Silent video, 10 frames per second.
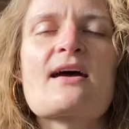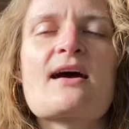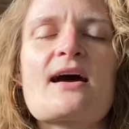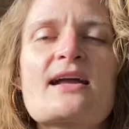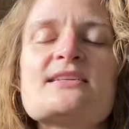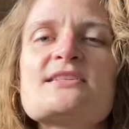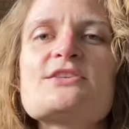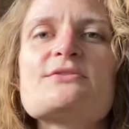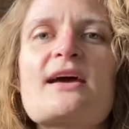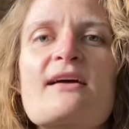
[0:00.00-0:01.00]
I
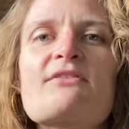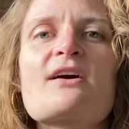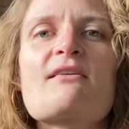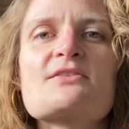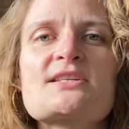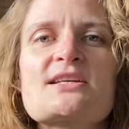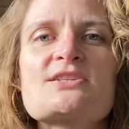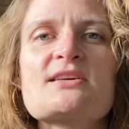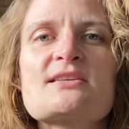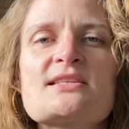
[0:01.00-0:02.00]
continue to have the
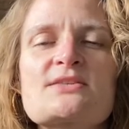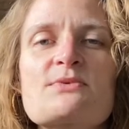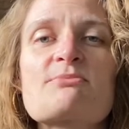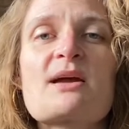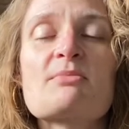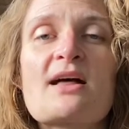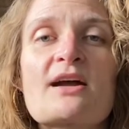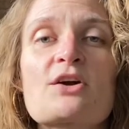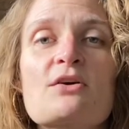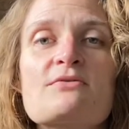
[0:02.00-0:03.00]
conversations with my
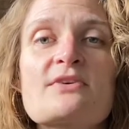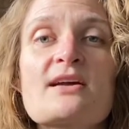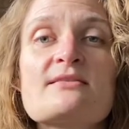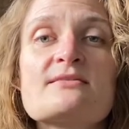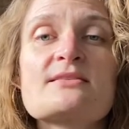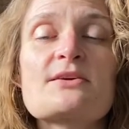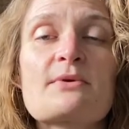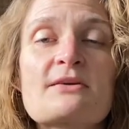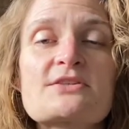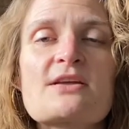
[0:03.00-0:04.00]
black girlfriends
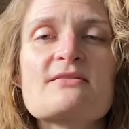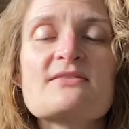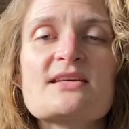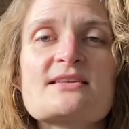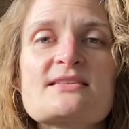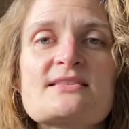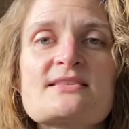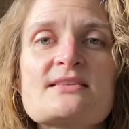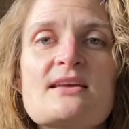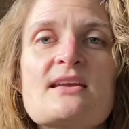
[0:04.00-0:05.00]
around all of this
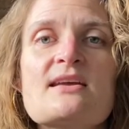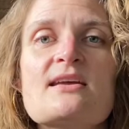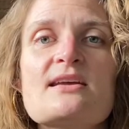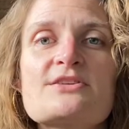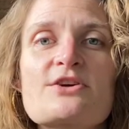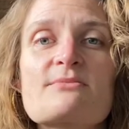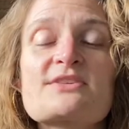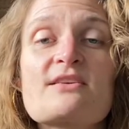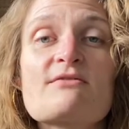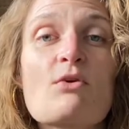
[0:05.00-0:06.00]
in terms
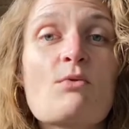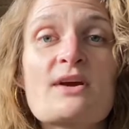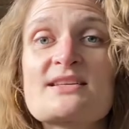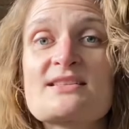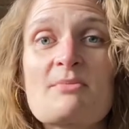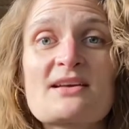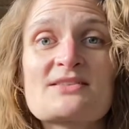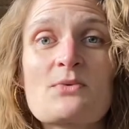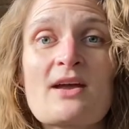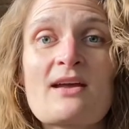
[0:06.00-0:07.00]
of what is the best
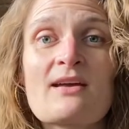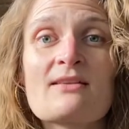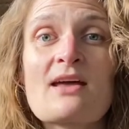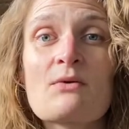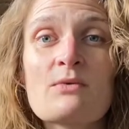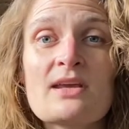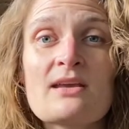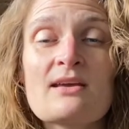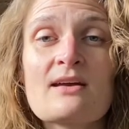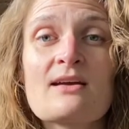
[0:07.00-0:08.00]
way that
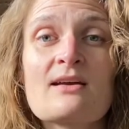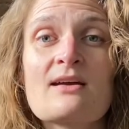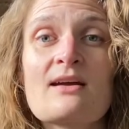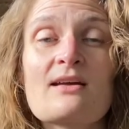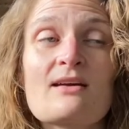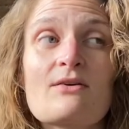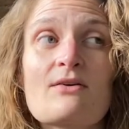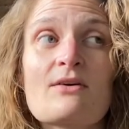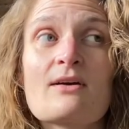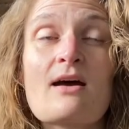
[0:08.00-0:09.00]
we,
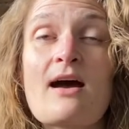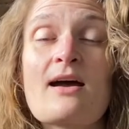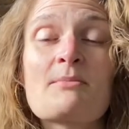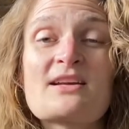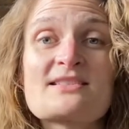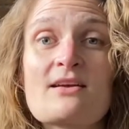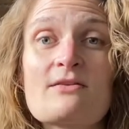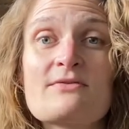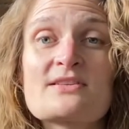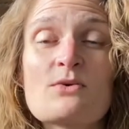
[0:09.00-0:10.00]
or I myself
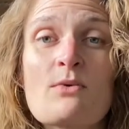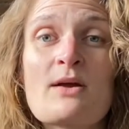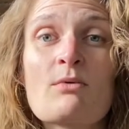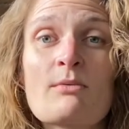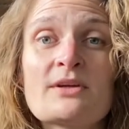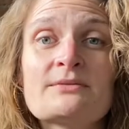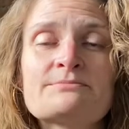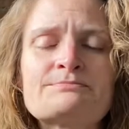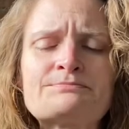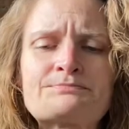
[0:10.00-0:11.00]
as a white
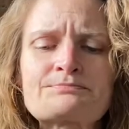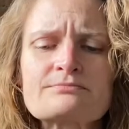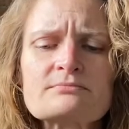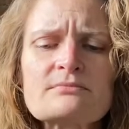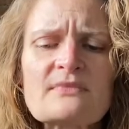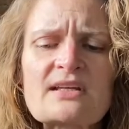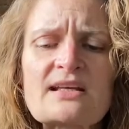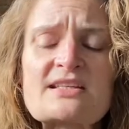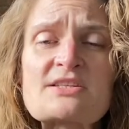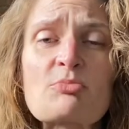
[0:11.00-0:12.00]
woman,
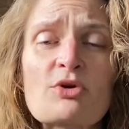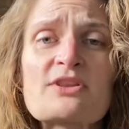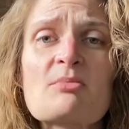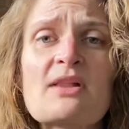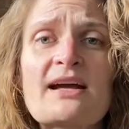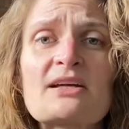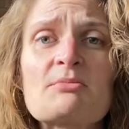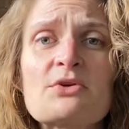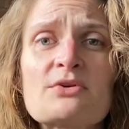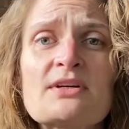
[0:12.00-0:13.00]
can support the black
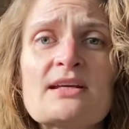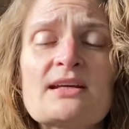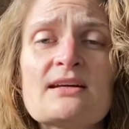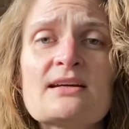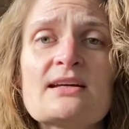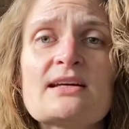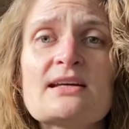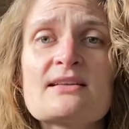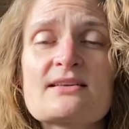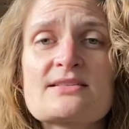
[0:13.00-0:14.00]
community
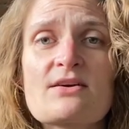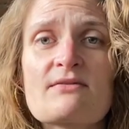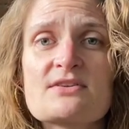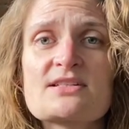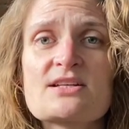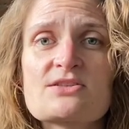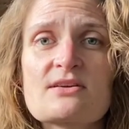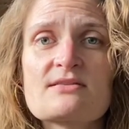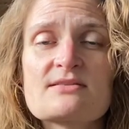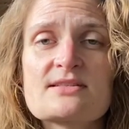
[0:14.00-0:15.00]
in these
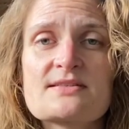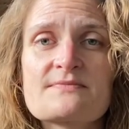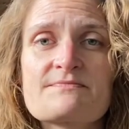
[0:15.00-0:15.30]
conversations.